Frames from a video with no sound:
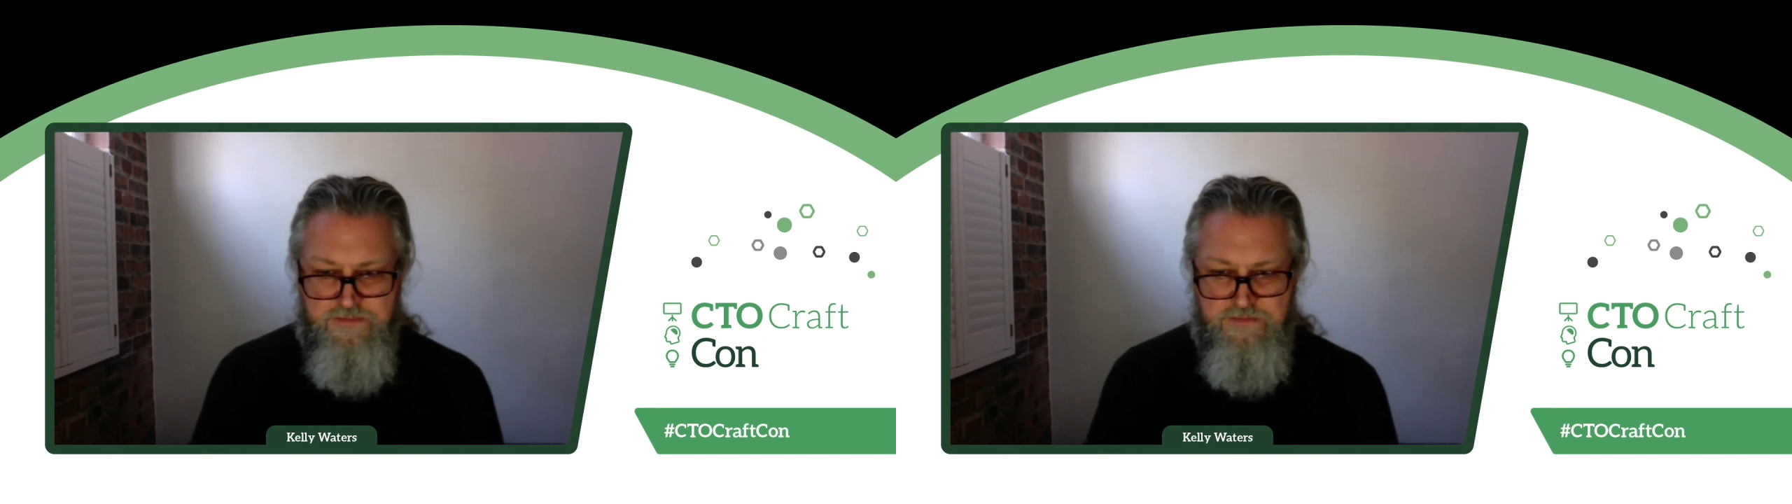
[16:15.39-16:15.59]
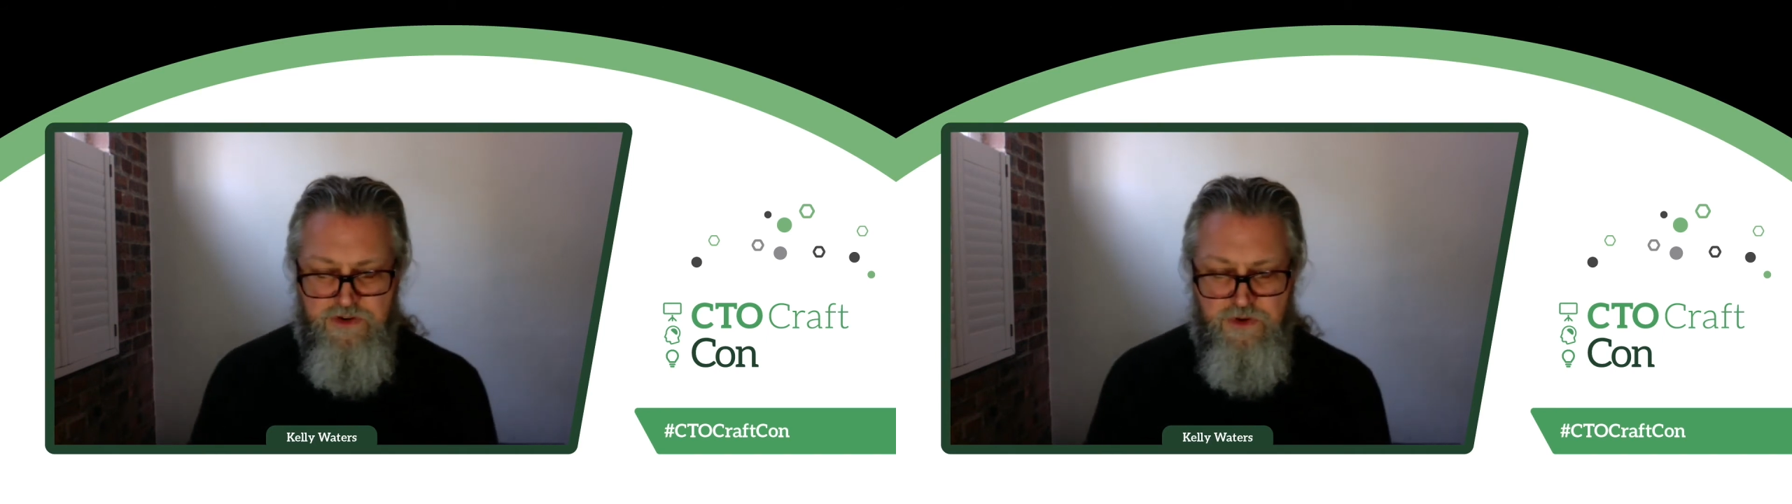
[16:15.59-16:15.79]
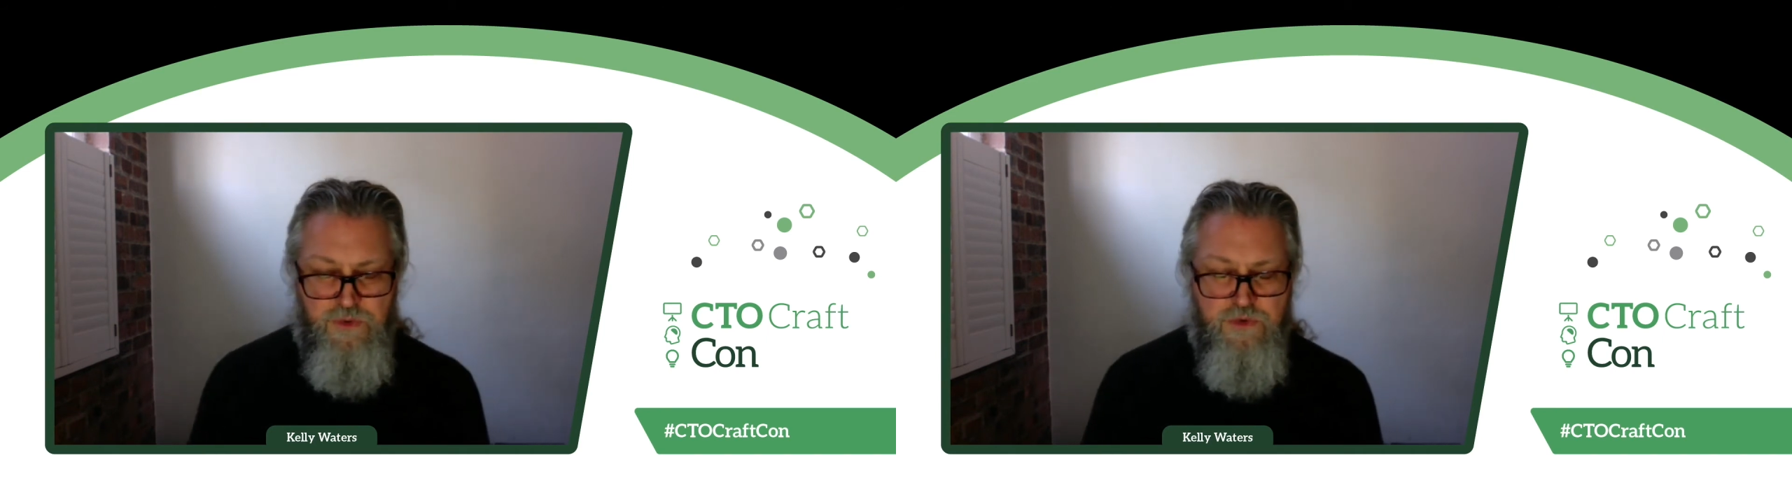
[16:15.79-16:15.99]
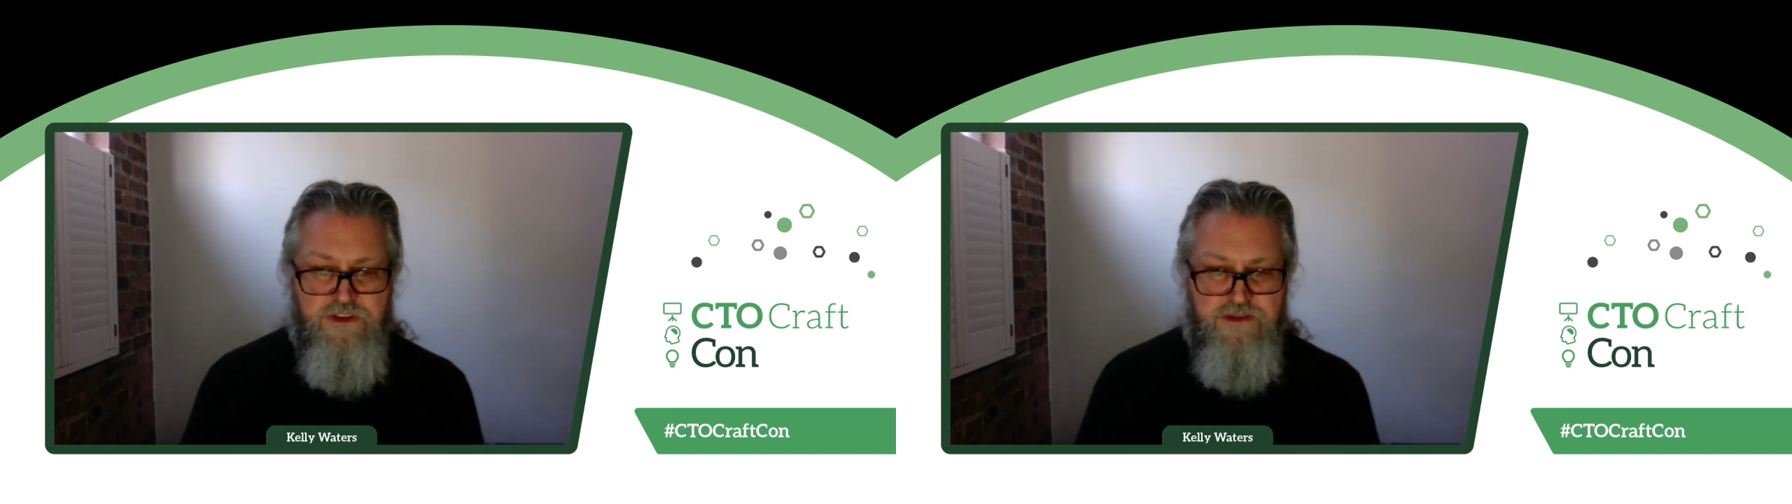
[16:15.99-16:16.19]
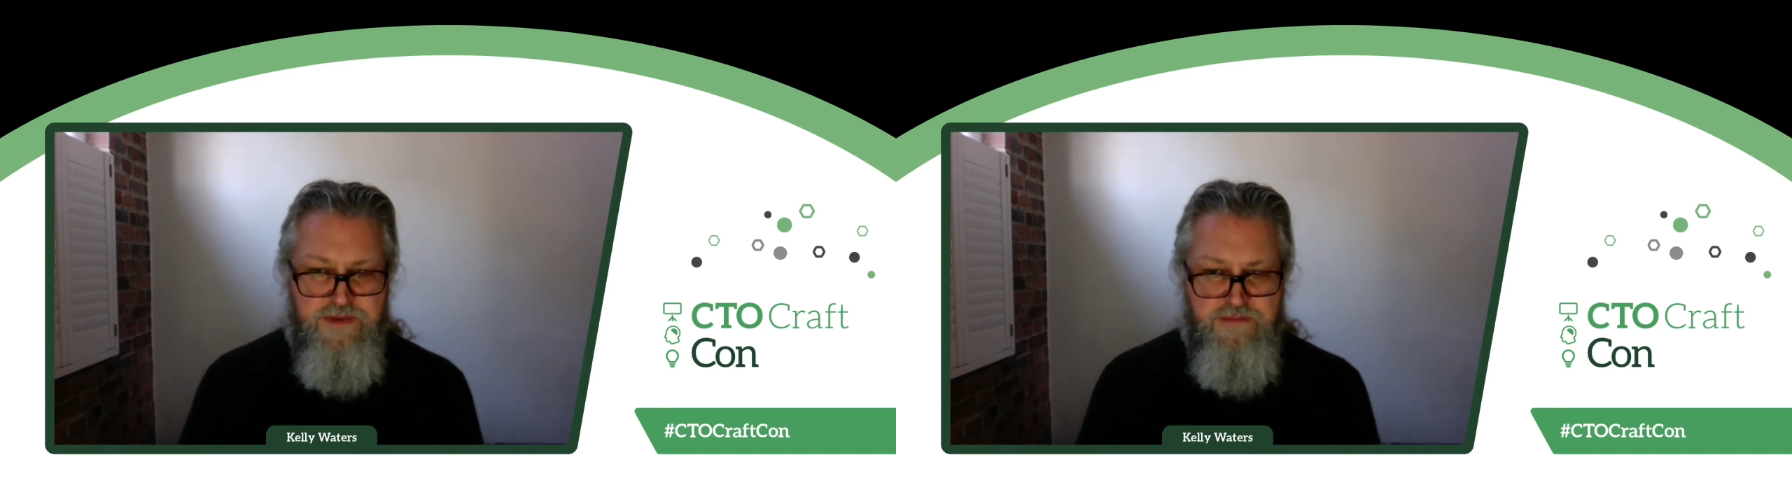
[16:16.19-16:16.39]
for all
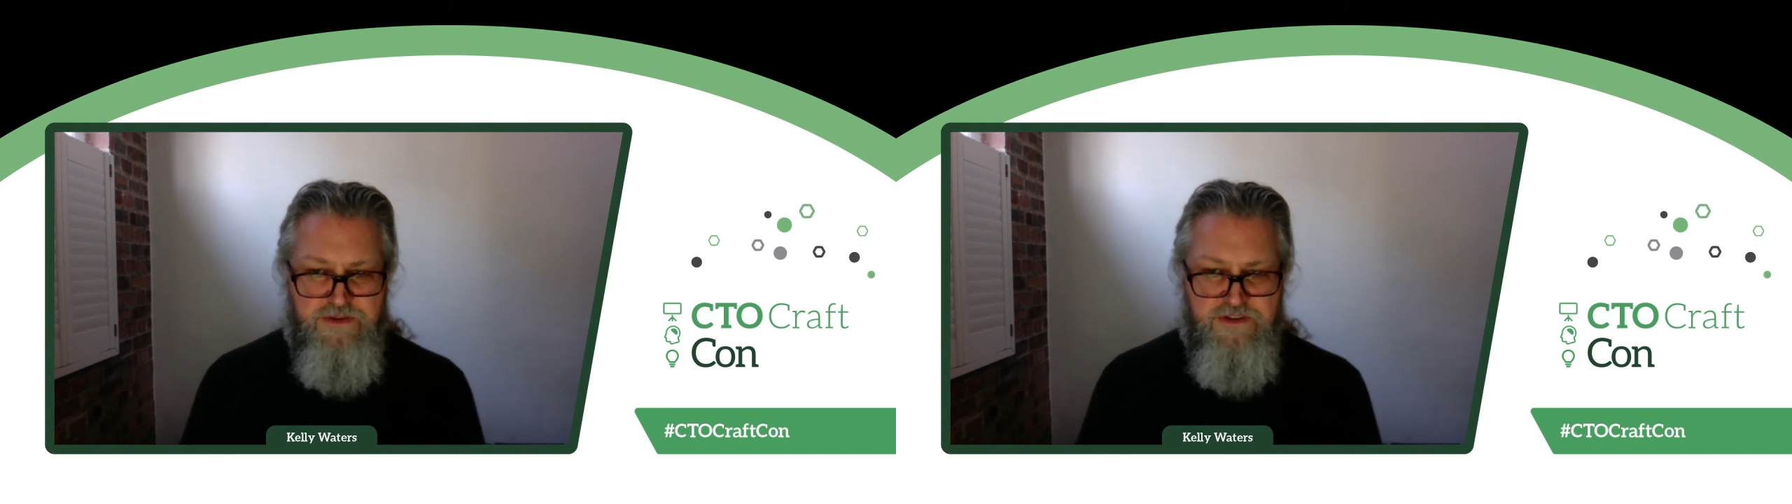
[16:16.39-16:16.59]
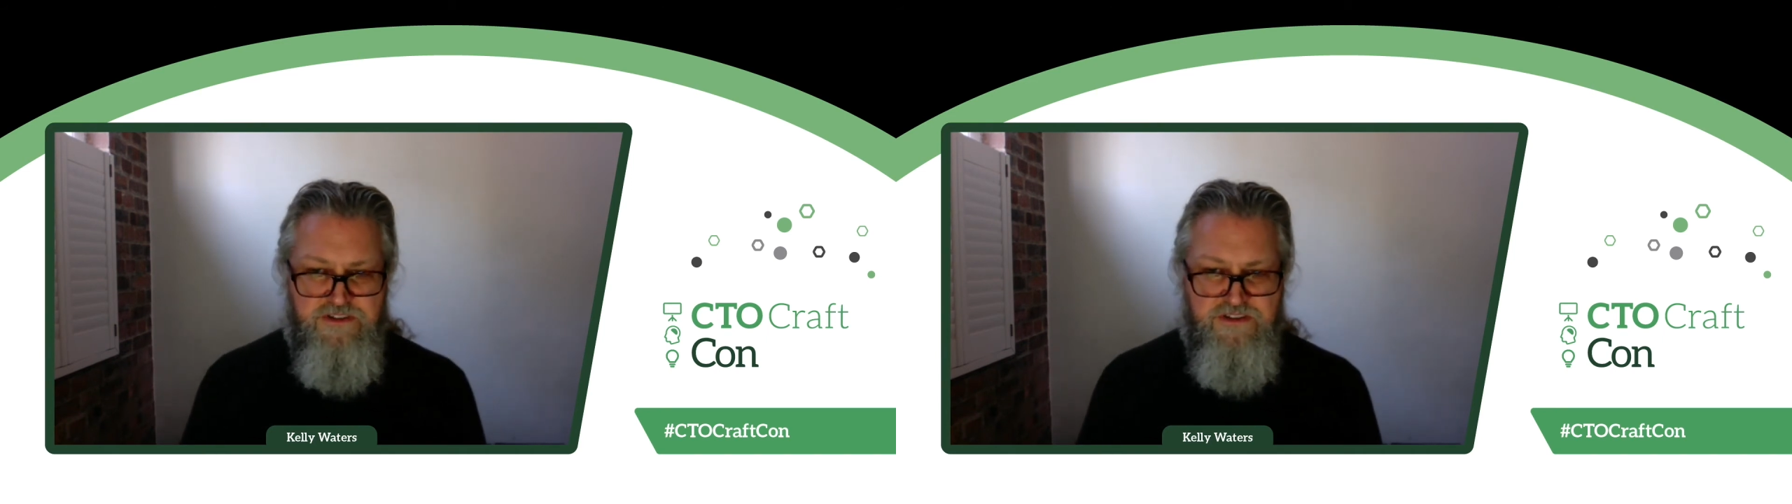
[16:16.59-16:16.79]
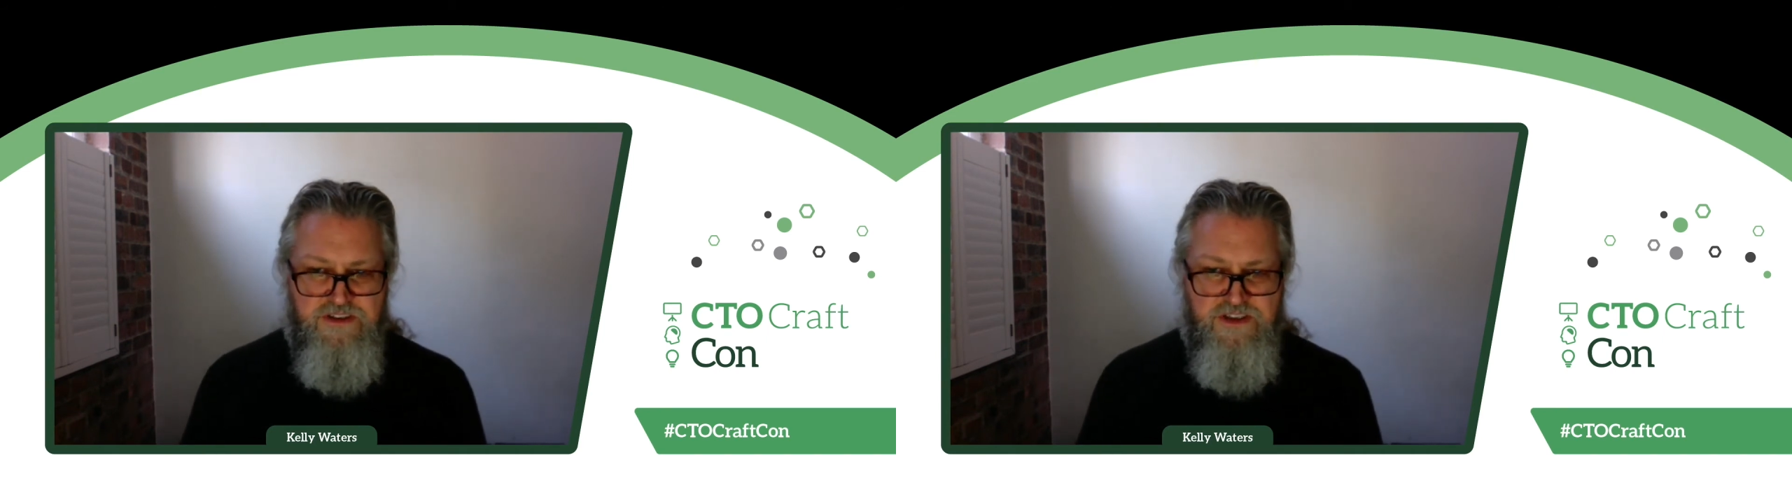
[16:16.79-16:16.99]
team members